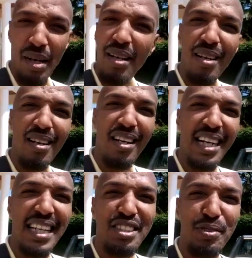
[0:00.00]
But
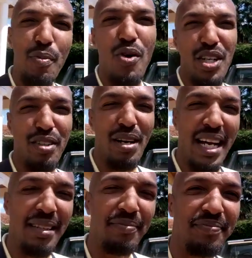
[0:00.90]
look at a smoker,
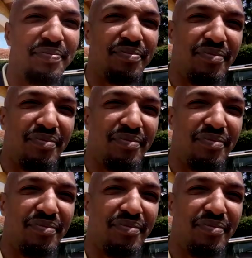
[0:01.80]
right?